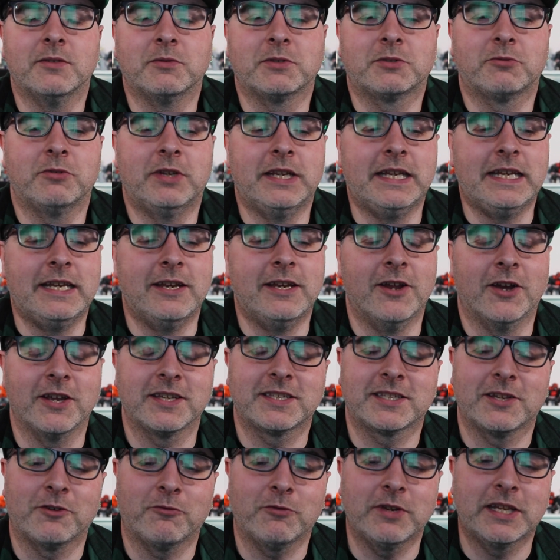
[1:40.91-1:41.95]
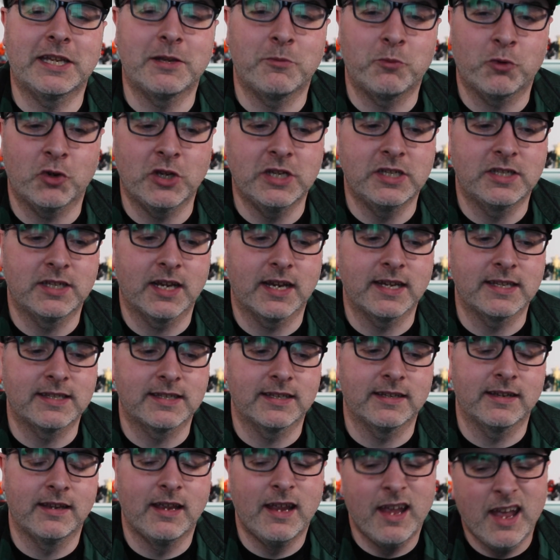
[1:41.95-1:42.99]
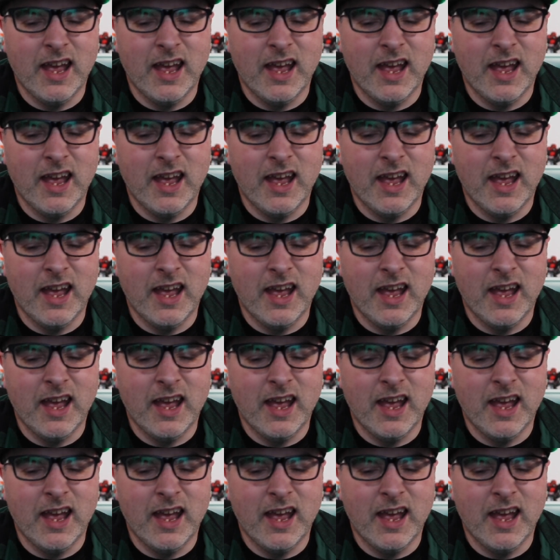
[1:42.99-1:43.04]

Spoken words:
It was really nice and I really appreciate it.